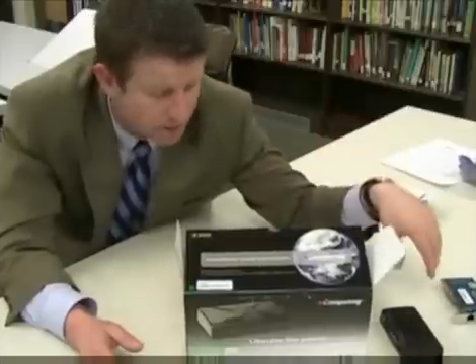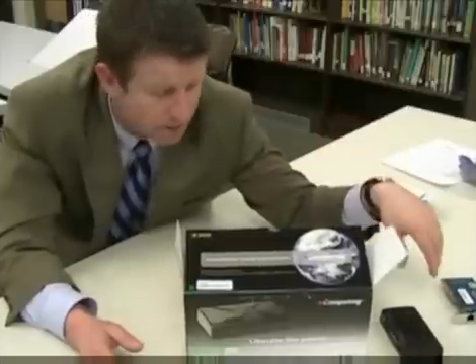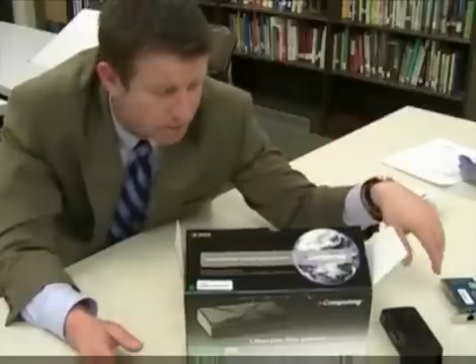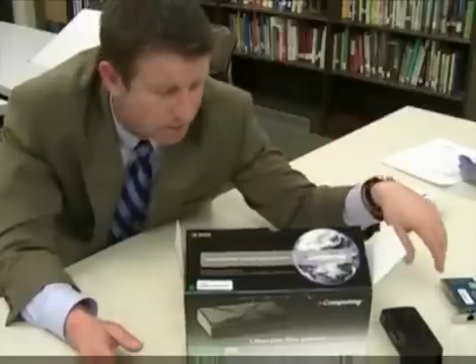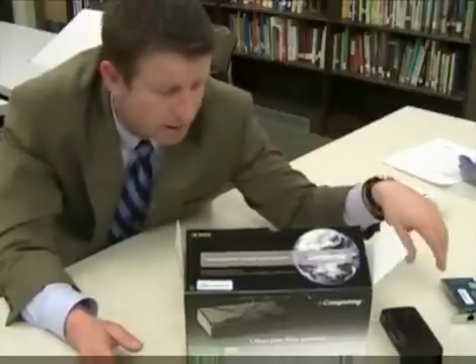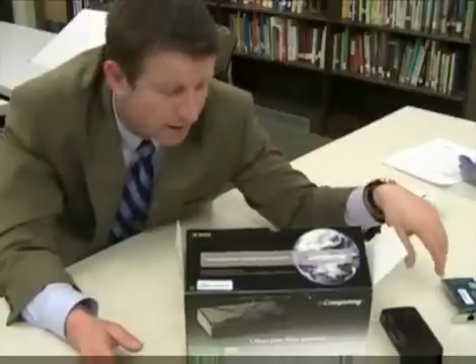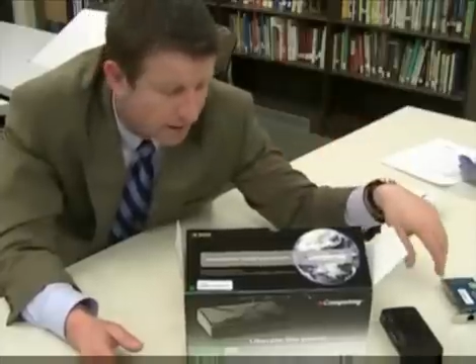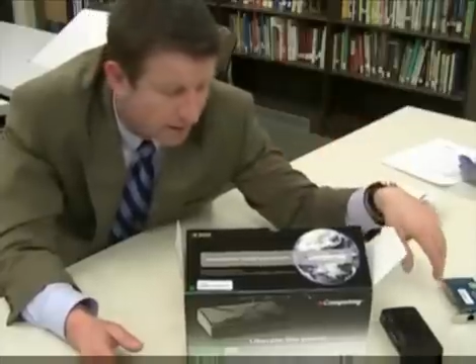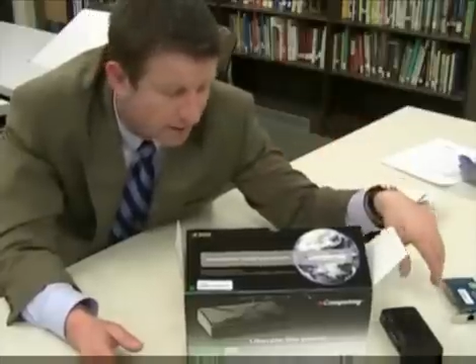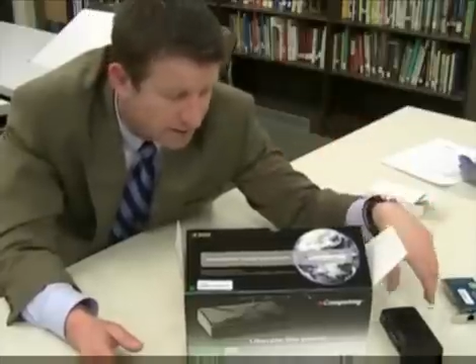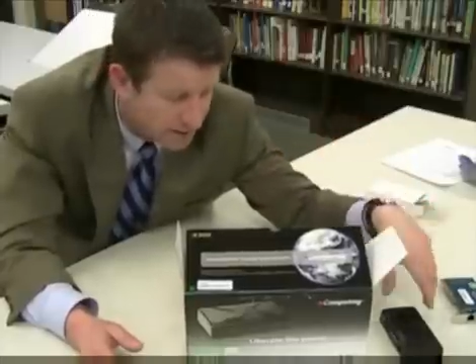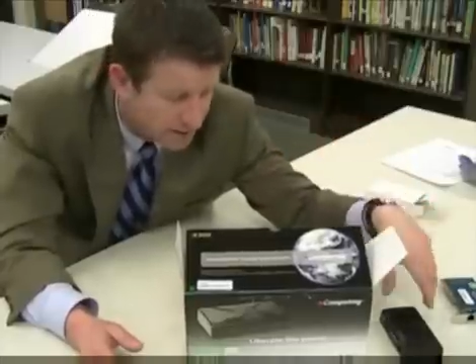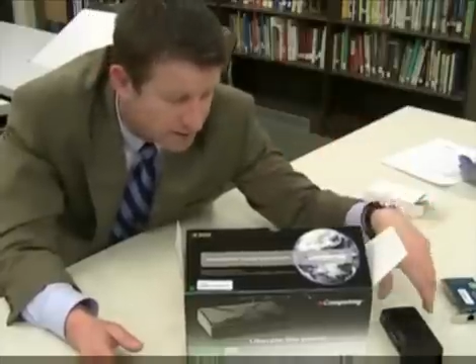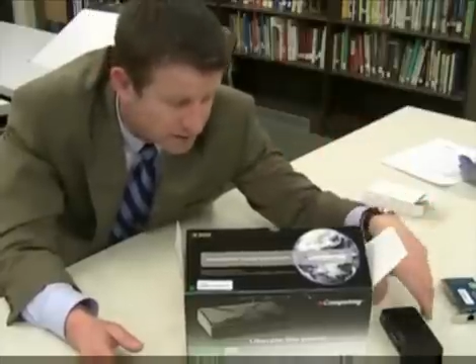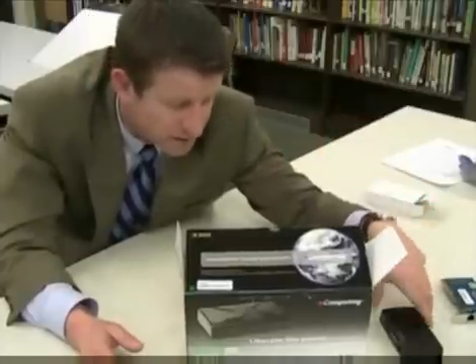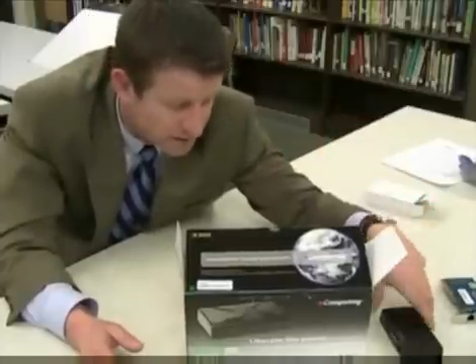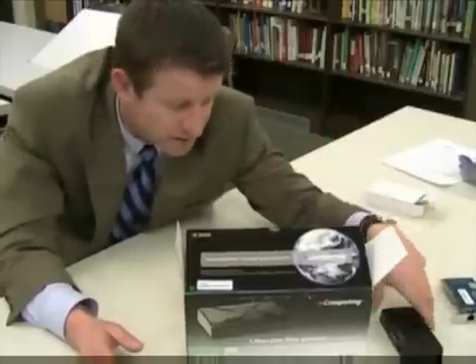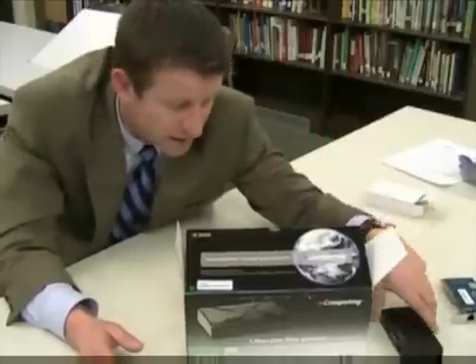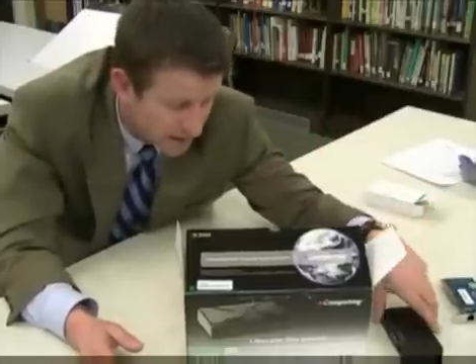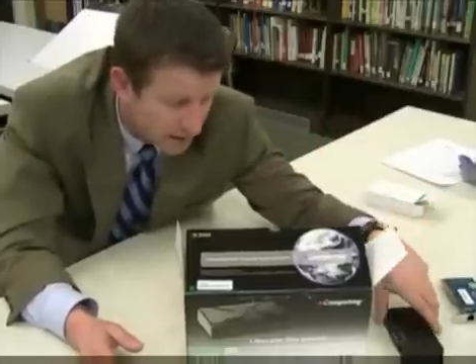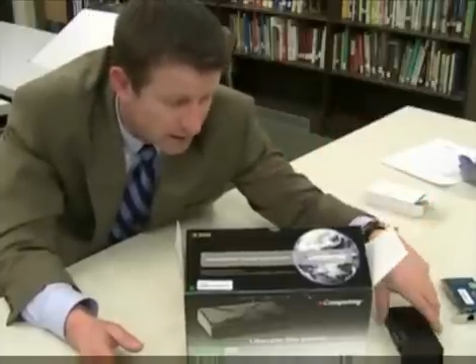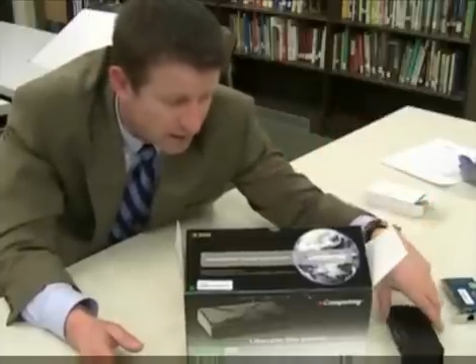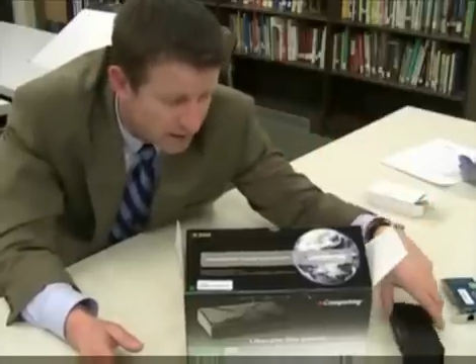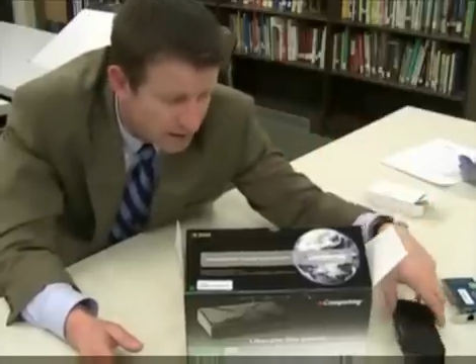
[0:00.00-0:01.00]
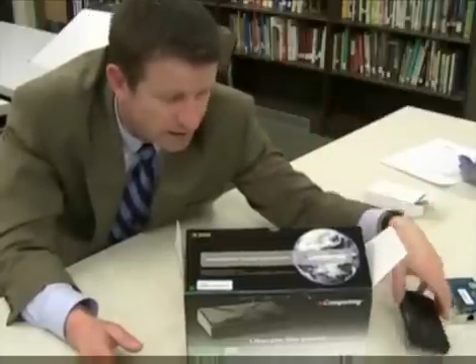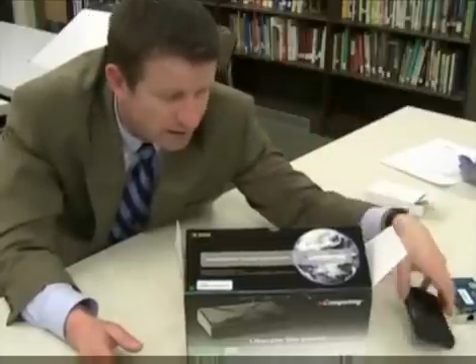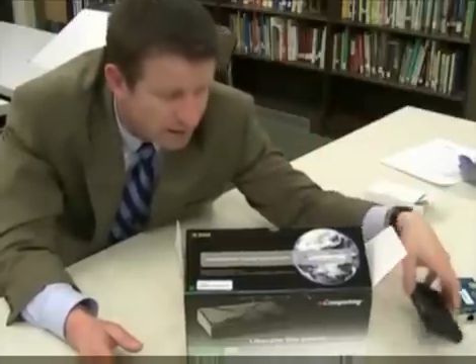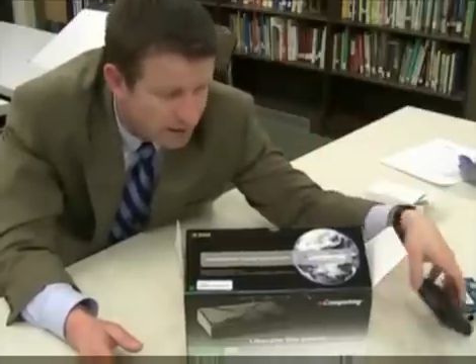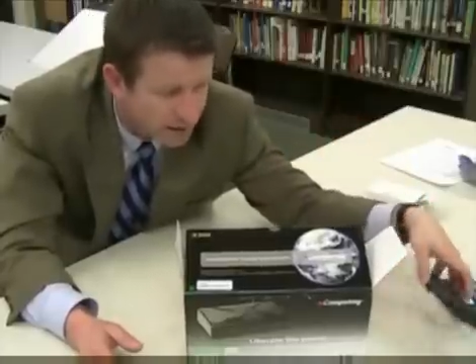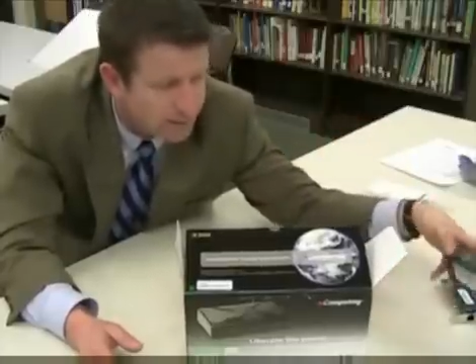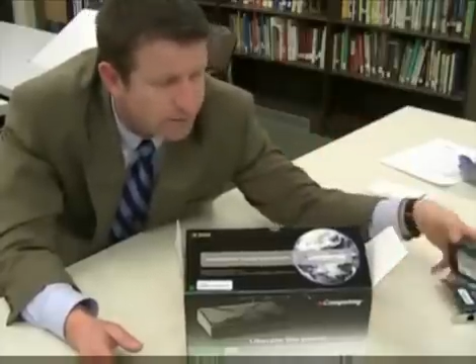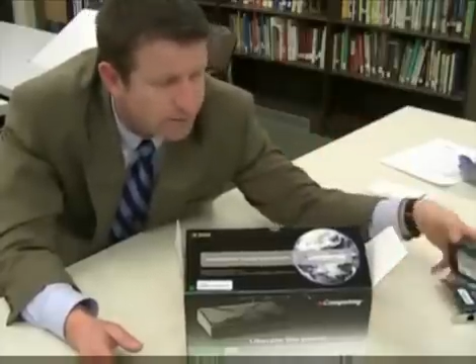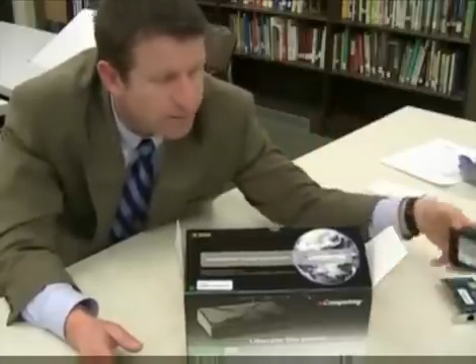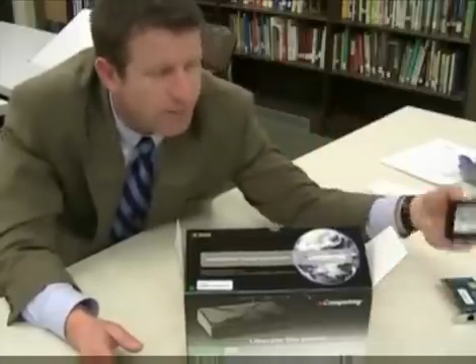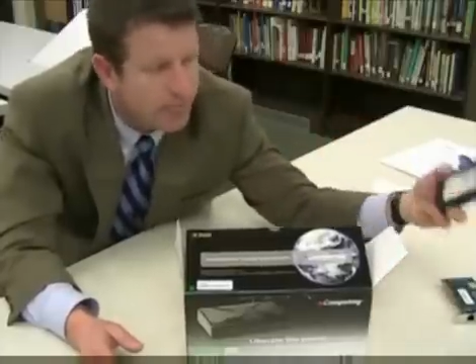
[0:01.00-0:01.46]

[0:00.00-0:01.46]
about austerity.